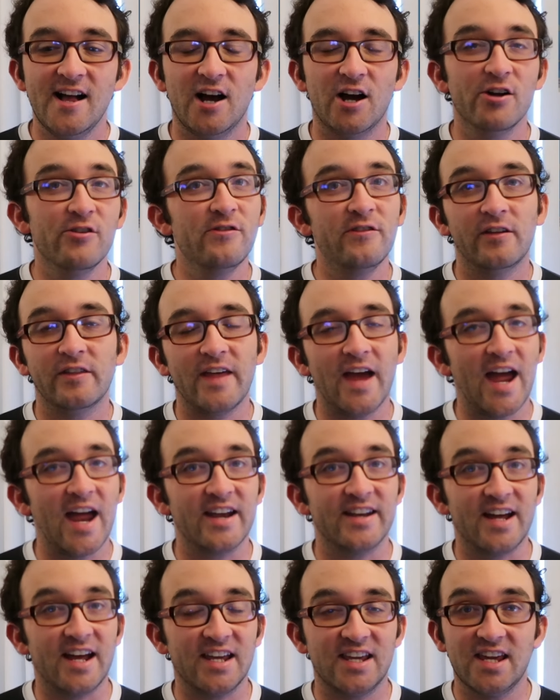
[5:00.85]
Other than
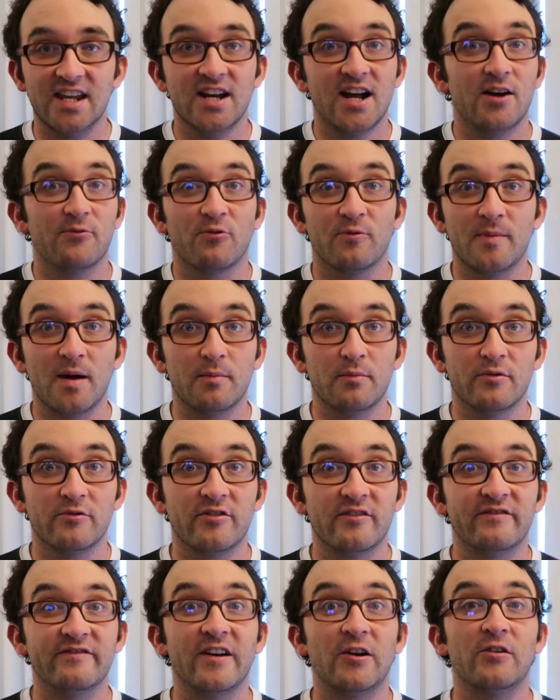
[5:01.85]
that, I cannot remember
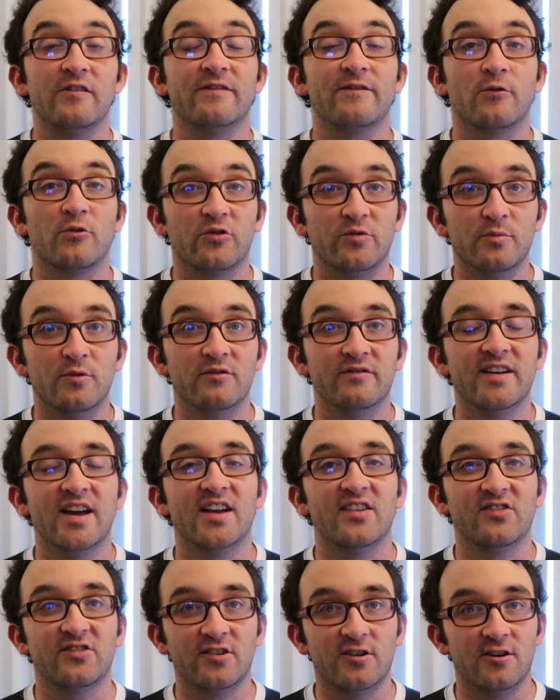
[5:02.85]
the very first movie
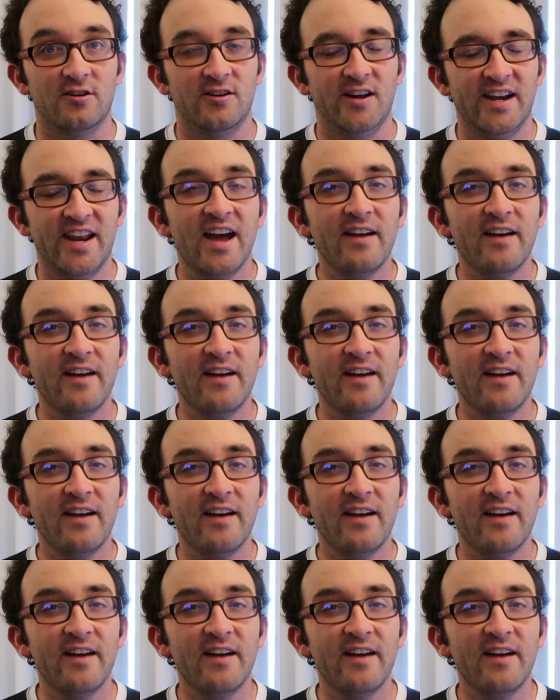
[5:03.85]
I saw. I'd